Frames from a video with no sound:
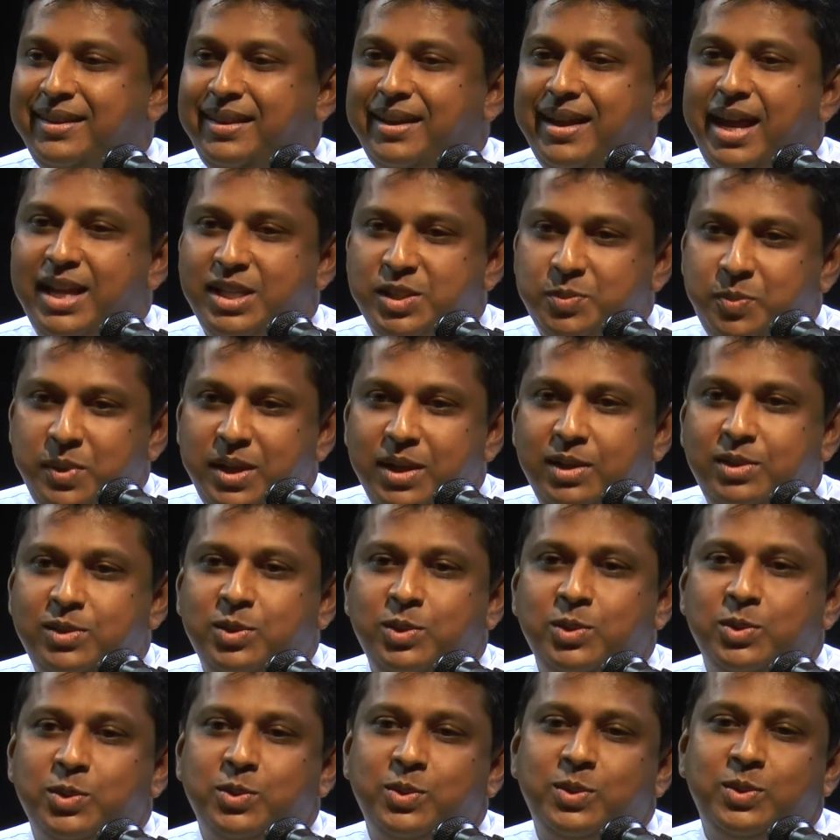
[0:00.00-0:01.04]
and speak to
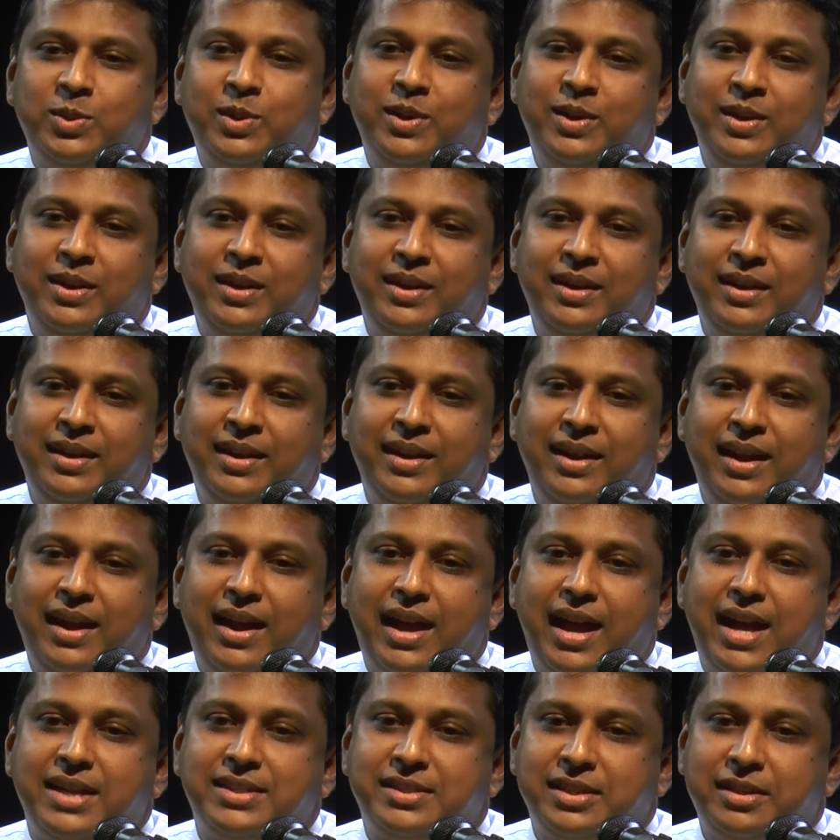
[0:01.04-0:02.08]
you
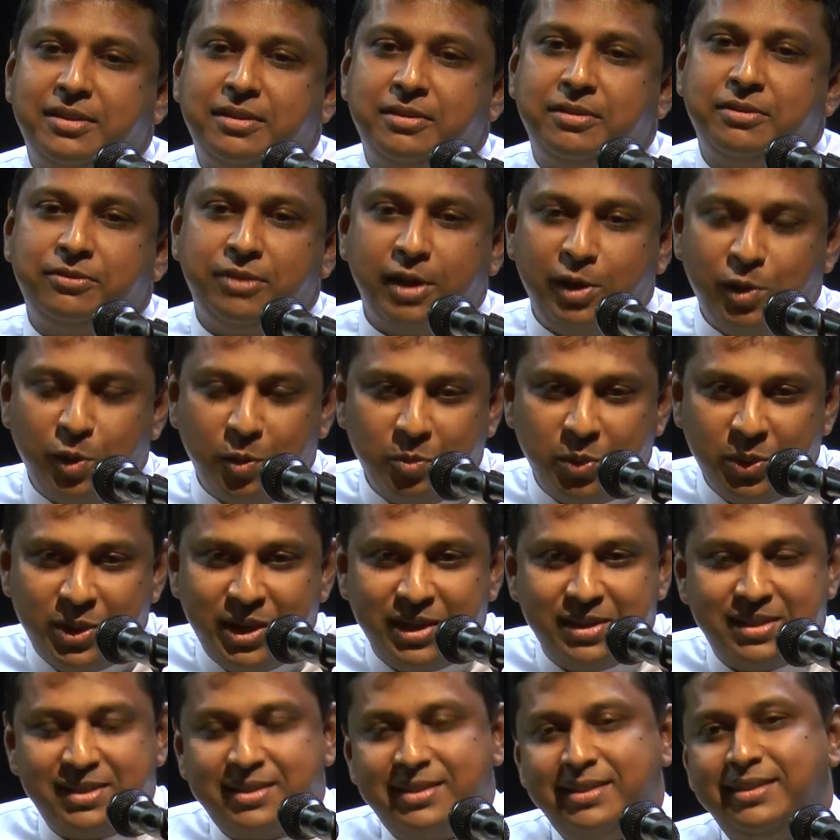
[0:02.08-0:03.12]
as a fellow
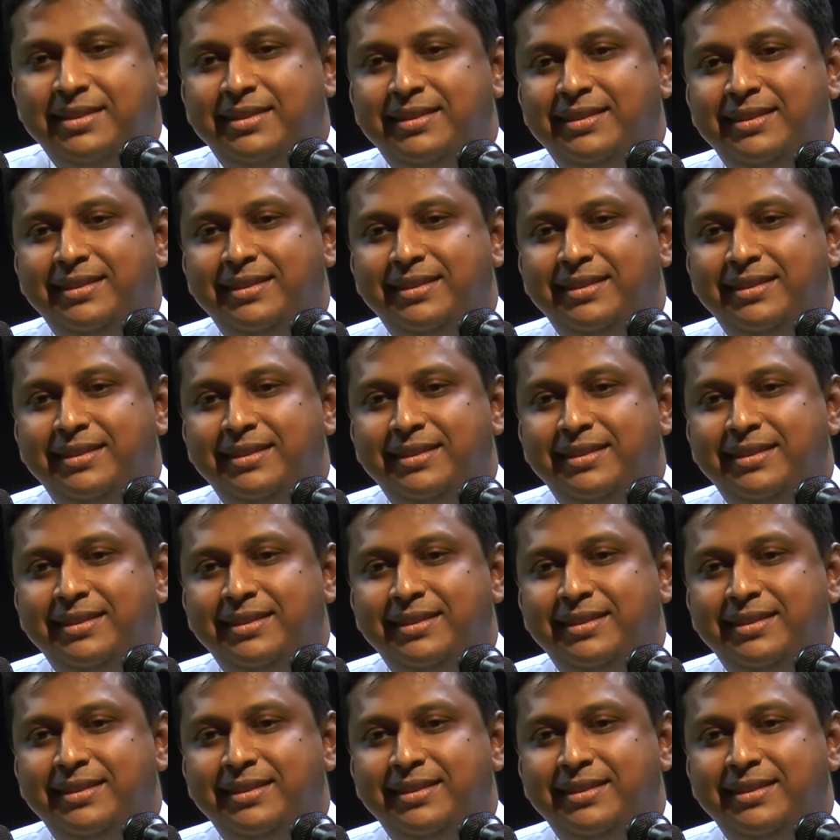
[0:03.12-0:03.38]
Buddhist